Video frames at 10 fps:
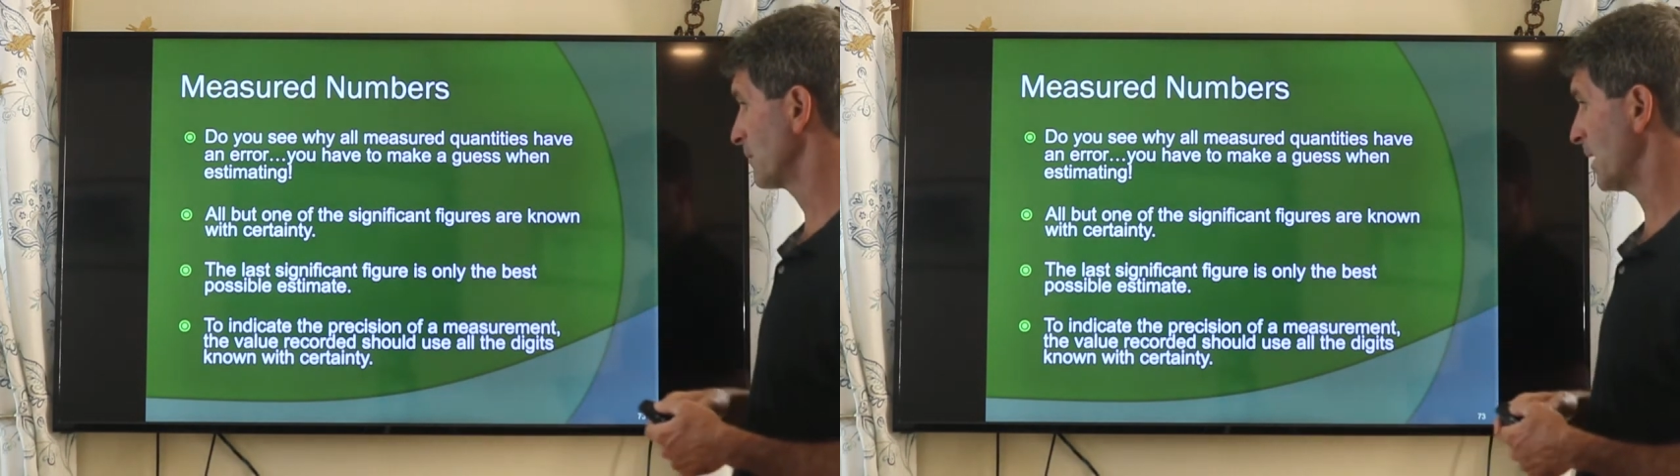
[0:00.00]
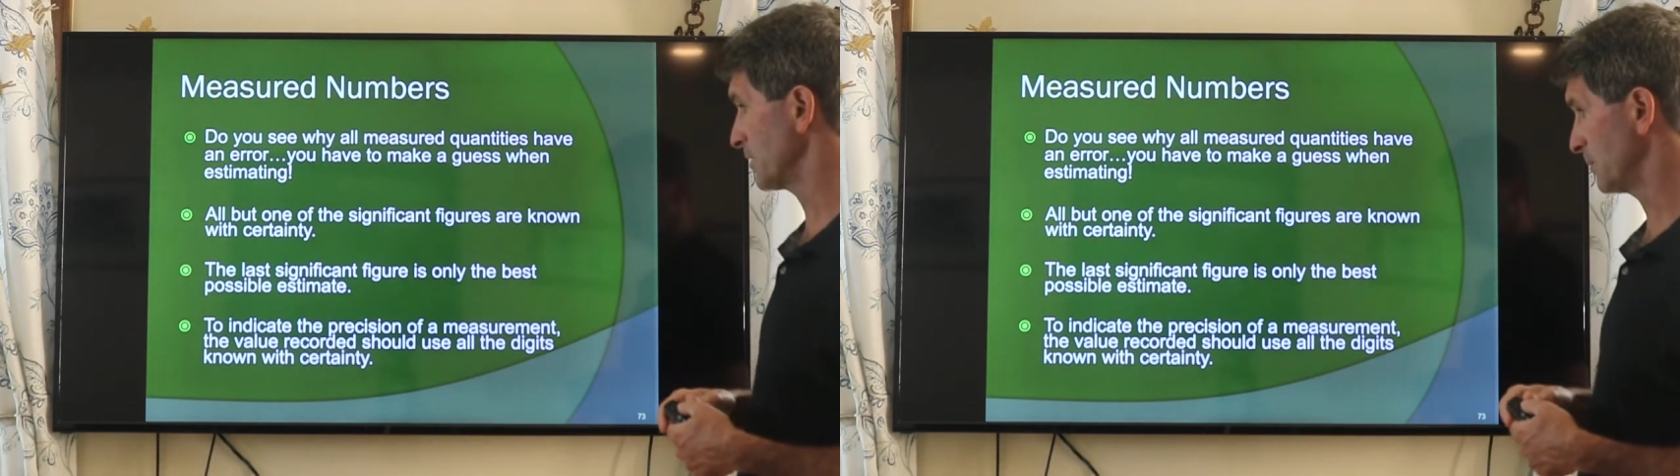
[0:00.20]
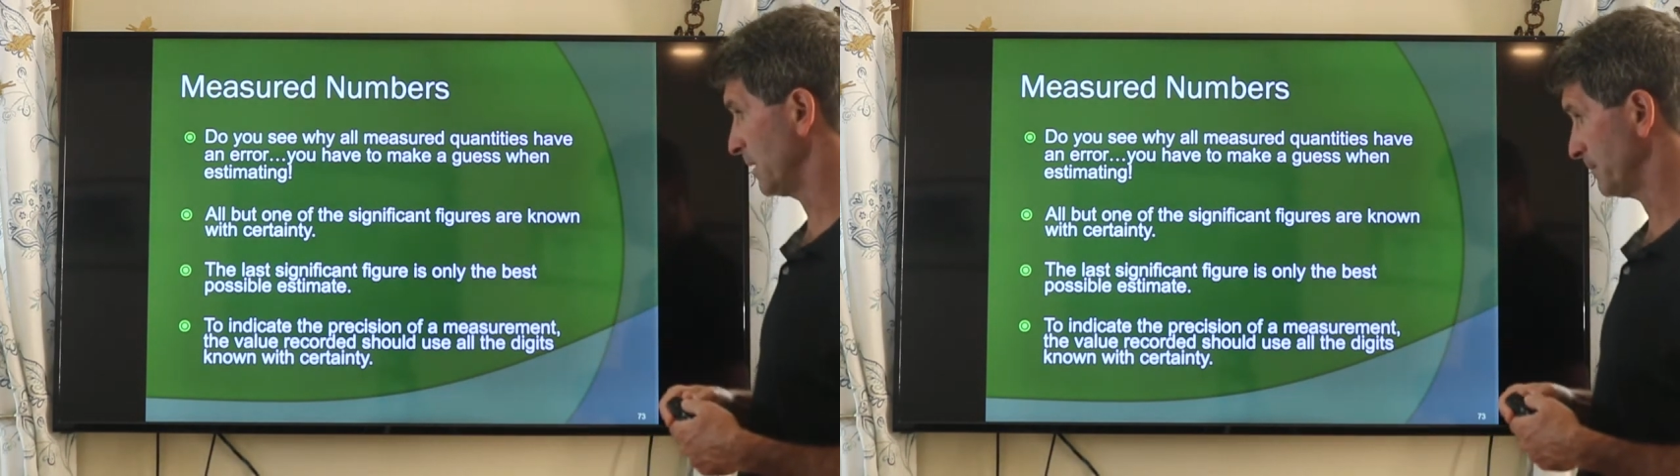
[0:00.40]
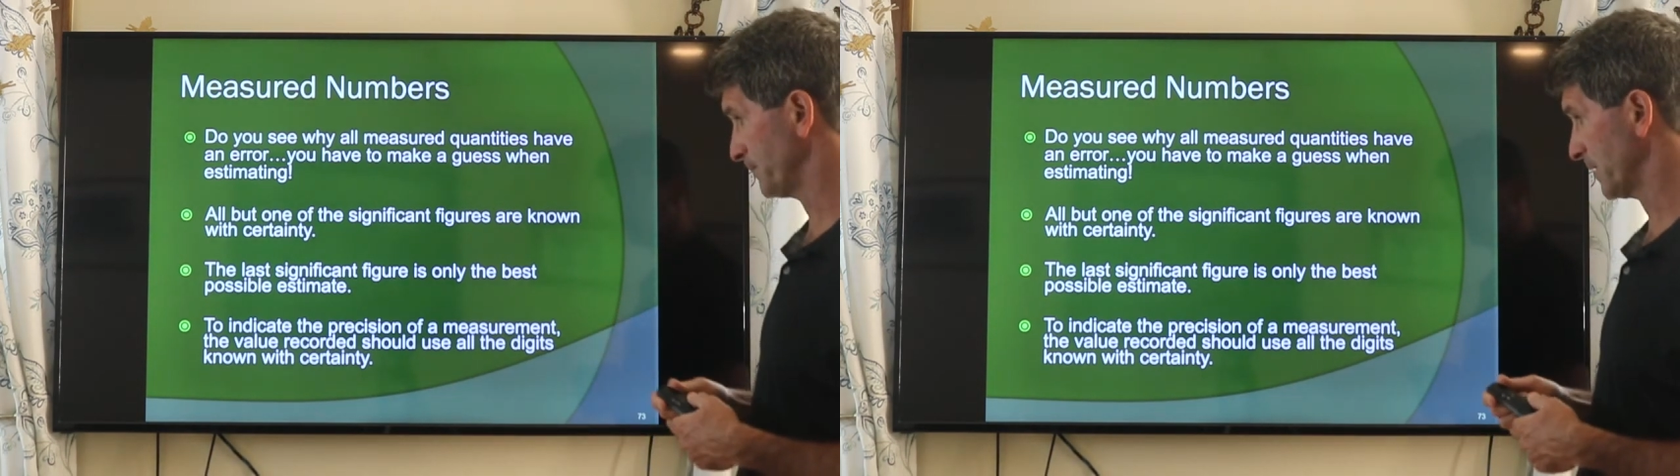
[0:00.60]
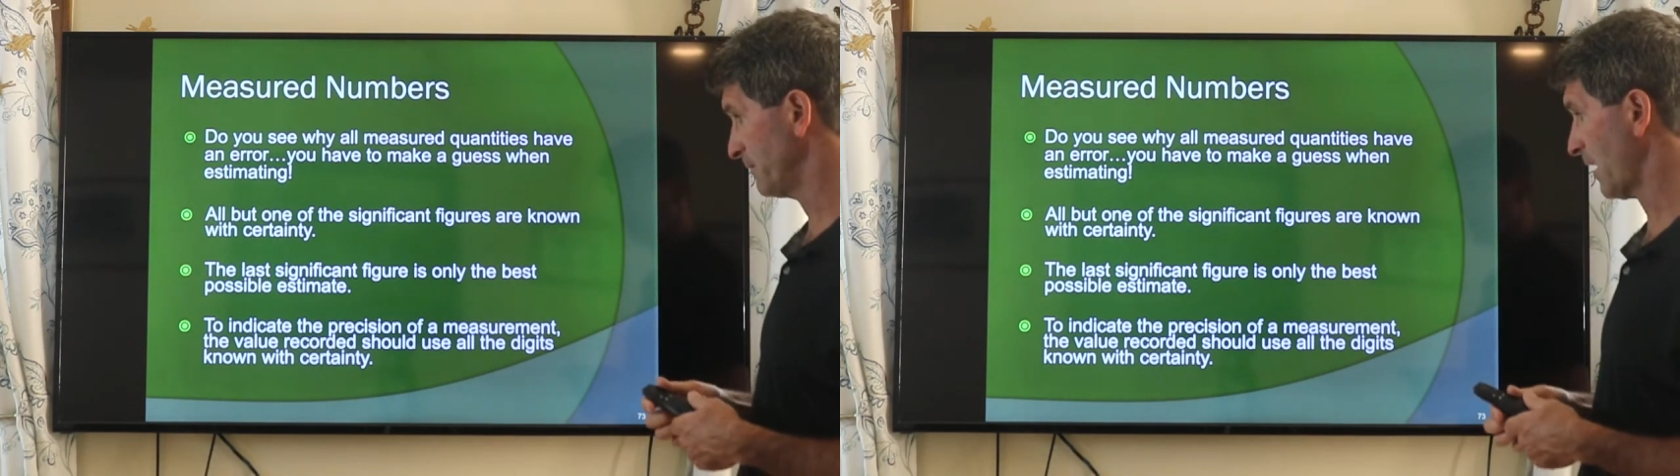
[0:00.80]
measurement,
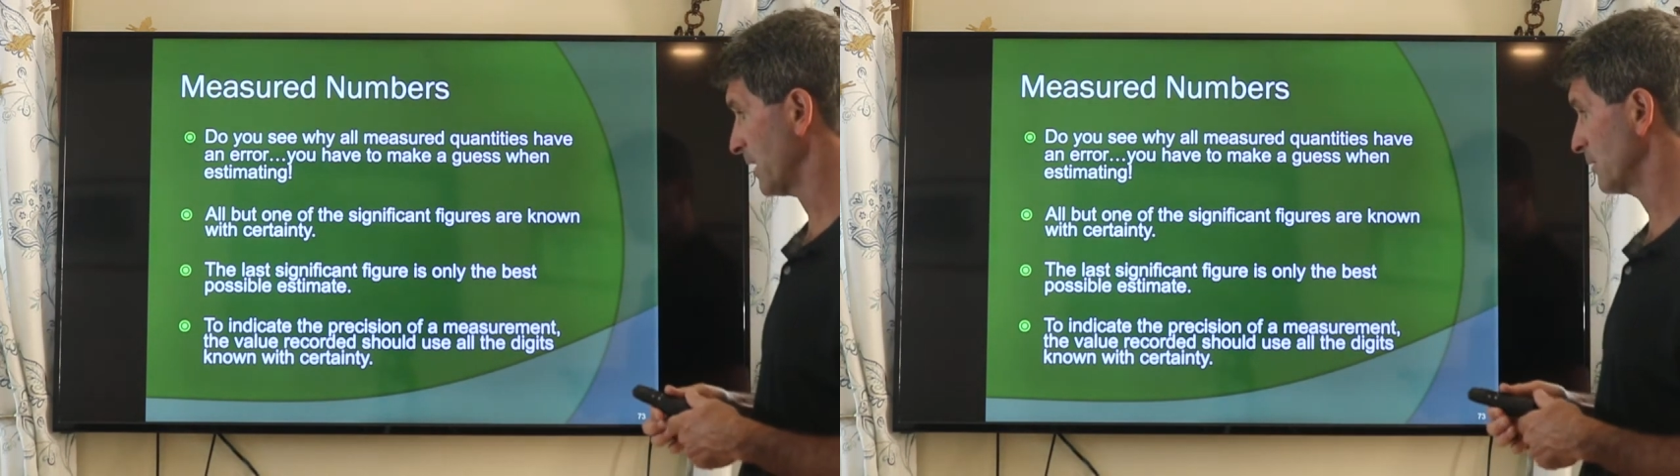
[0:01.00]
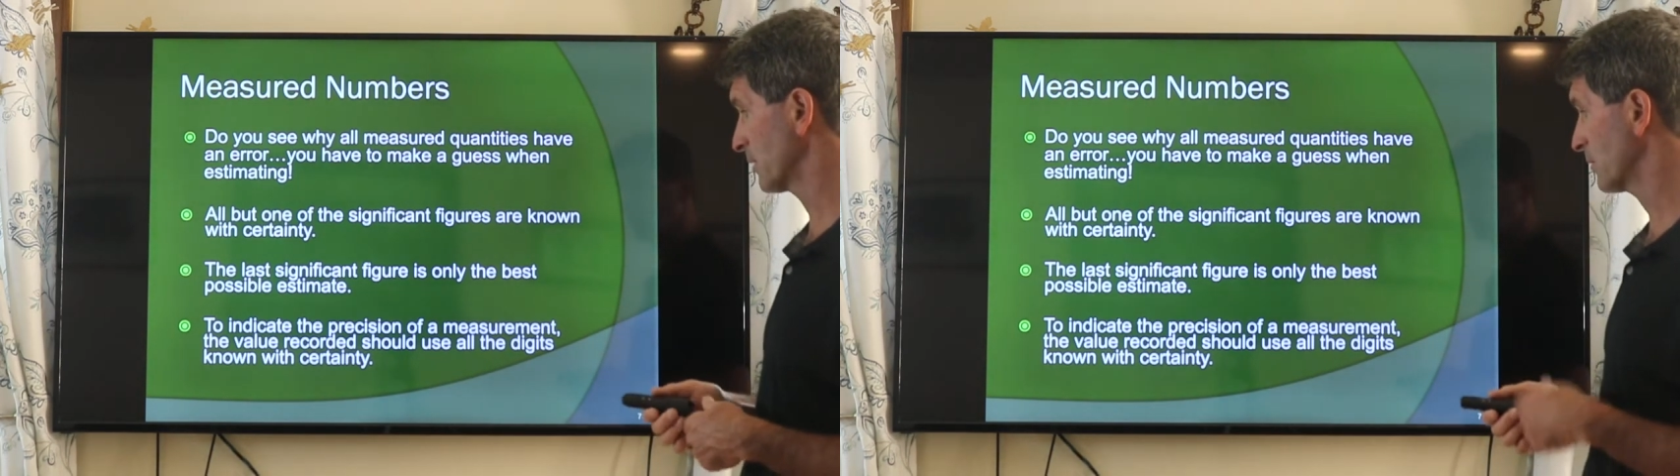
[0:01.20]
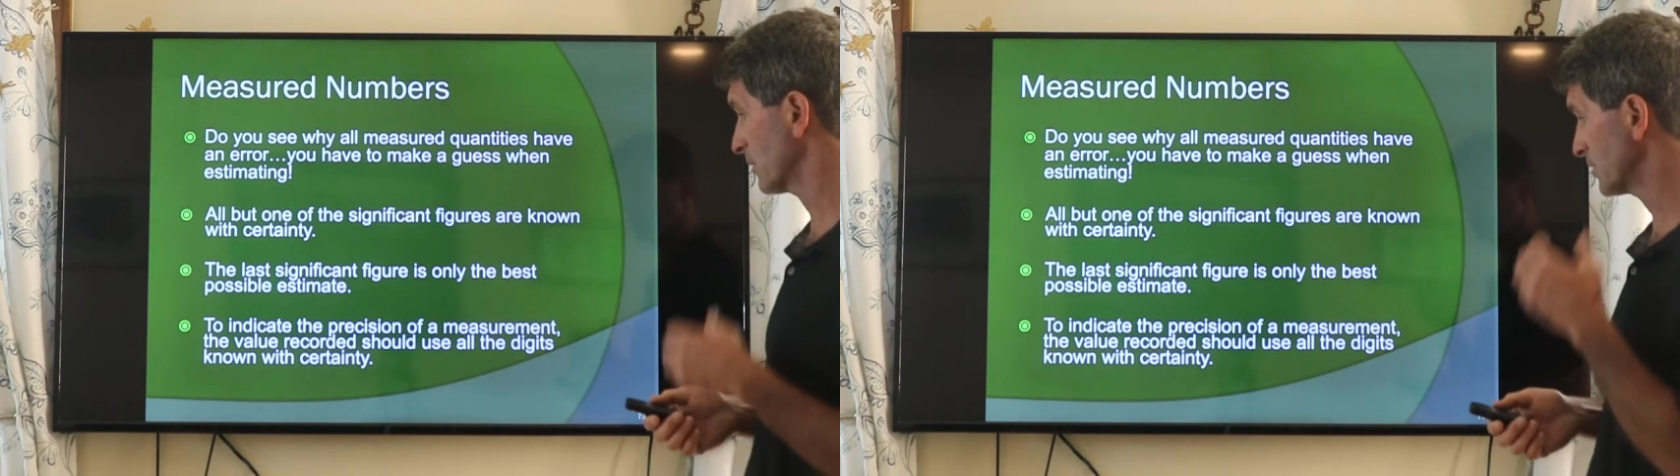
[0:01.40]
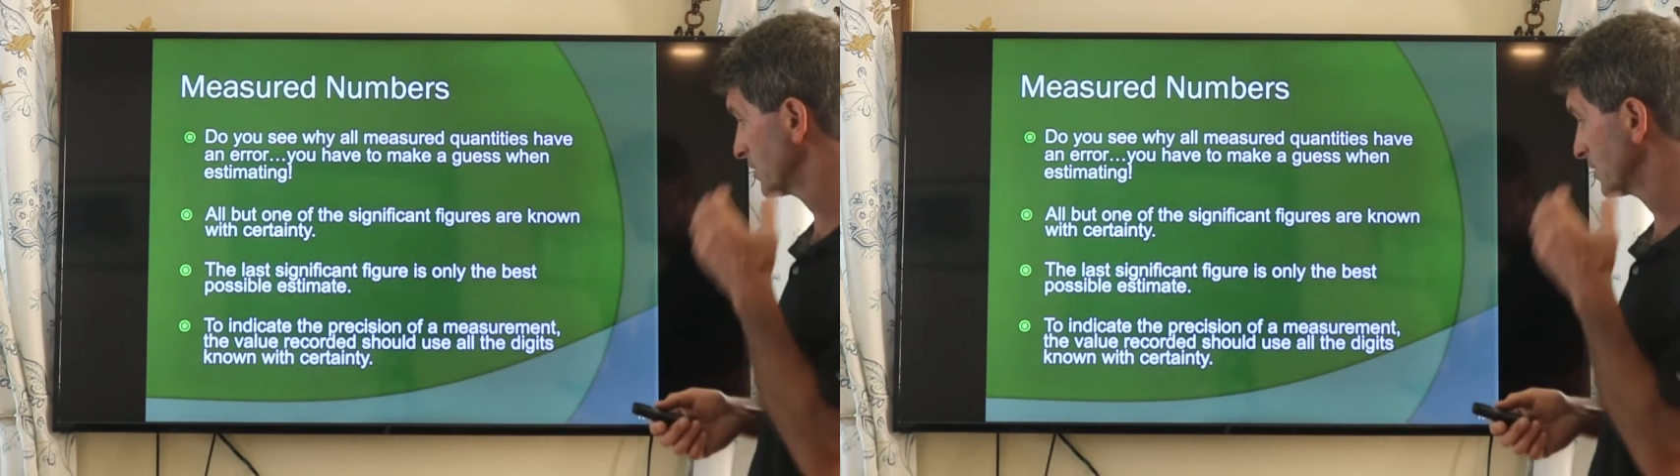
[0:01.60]
the value recorded